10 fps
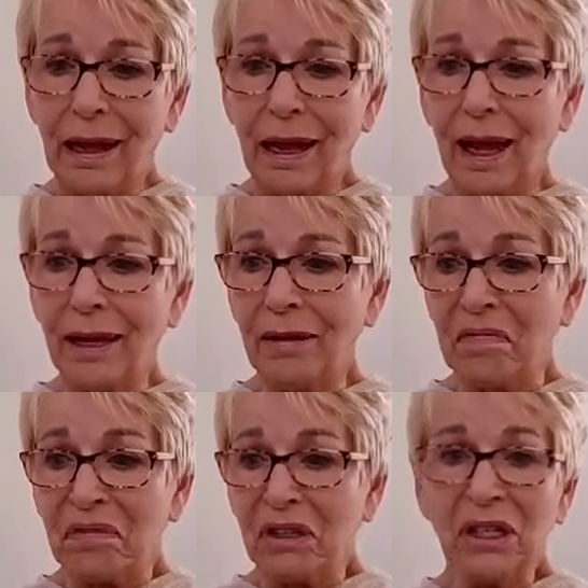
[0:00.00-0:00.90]
I
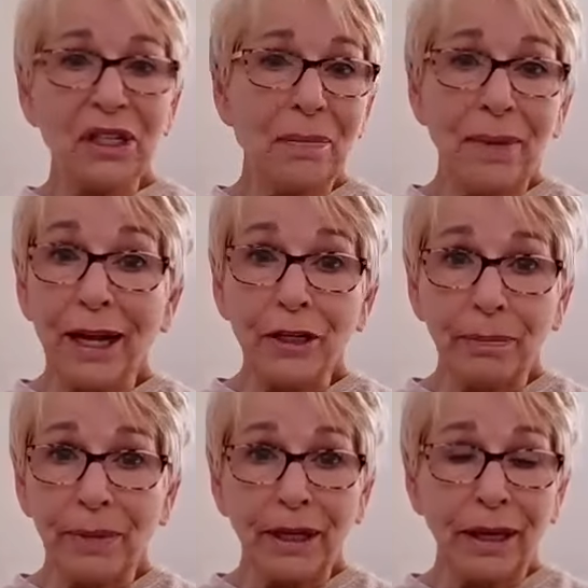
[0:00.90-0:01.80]
couldn't imagine
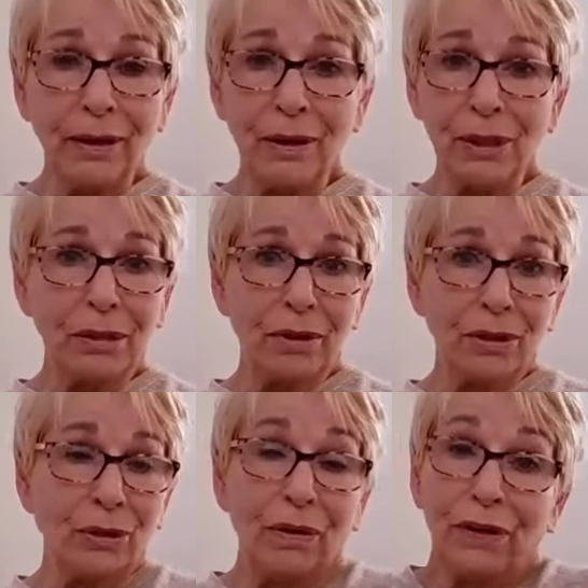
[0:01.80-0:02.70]
making use of the
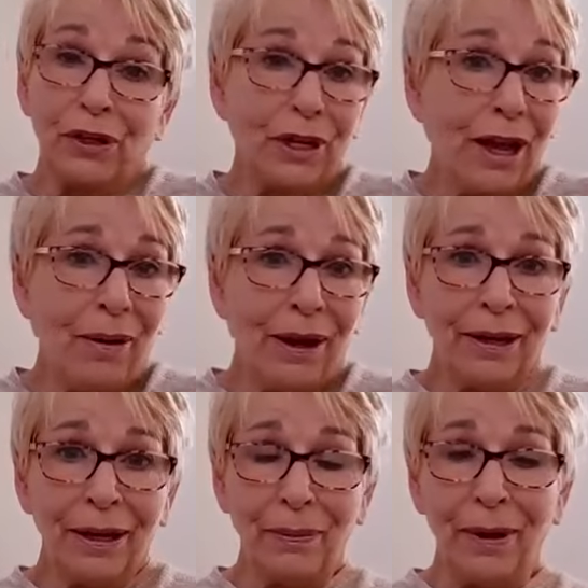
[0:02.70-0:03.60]
tuna fish now
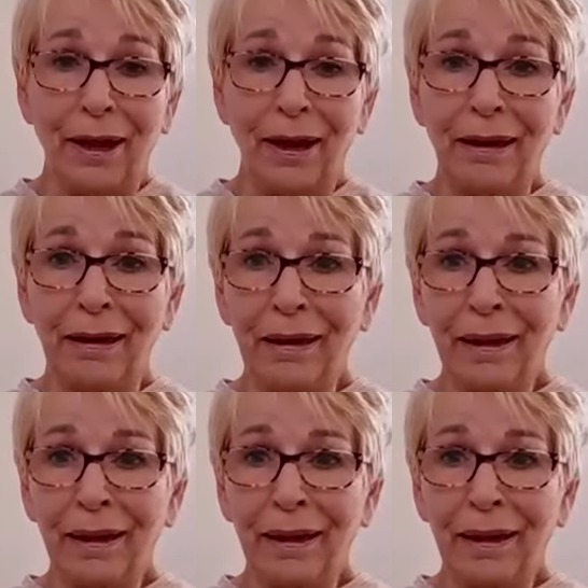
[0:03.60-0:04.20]
anyway.